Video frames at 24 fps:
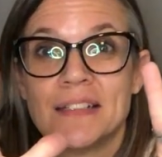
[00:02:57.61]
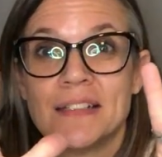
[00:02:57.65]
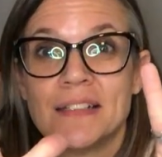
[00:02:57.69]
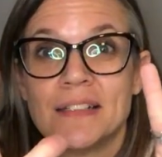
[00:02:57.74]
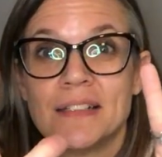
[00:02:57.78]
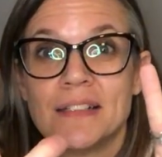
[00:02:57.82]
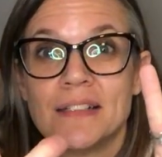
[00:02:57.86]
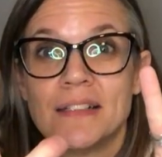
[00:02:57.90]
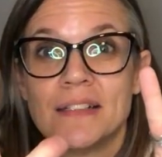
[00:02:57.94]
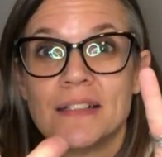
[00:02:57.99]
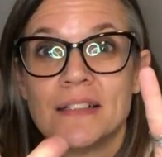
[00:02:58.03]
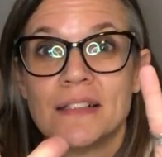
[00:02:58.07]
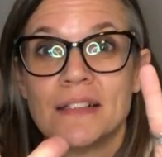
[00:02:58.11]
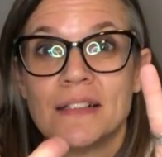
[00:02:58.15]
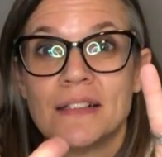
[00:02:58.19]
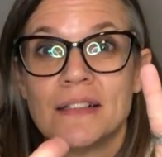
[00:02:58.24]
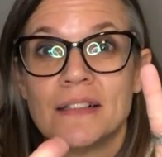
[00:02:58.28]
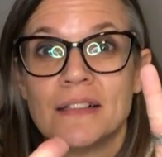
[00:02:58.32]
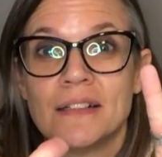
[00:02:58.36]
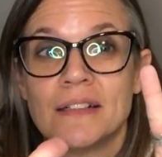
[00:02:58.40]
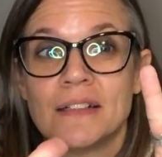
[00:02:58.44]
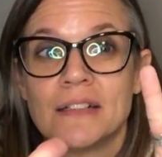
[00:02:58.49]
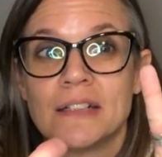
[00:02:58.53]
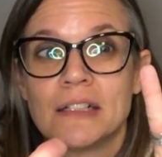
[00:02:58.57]

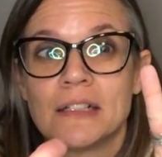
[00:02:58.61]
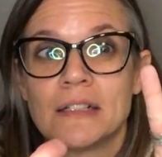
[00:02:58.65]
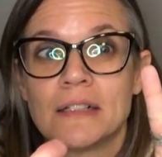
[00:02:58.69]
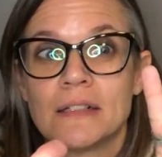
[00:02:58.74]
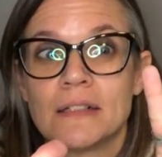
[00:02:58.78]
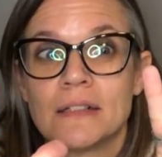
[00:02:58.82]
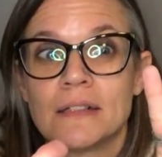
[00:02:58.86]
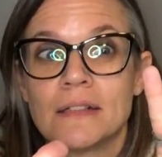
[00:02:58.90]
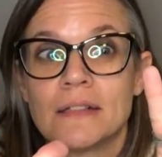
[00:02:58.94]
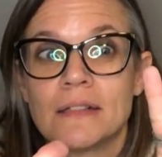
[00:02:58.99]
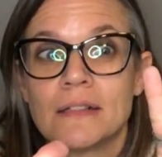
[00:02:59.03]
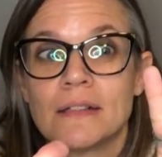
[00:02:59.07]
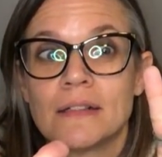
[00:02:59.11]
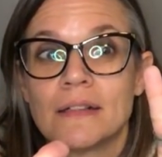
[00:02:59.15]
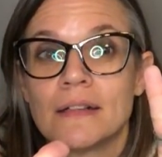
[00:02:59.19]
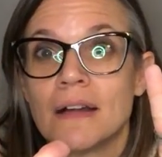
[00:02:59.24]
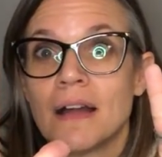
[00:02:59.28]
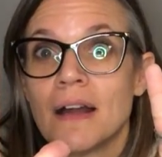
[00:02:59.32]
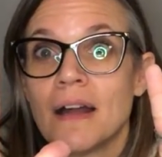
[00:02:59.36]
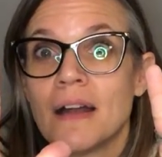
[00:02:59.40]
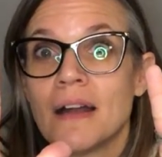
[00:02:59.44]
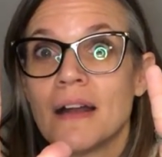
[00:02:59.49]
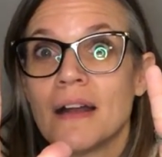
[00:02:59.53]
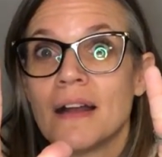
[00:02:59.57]

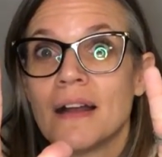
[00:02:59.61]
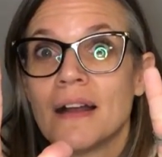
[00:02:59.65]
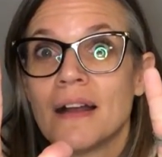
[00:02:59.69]
[no speech]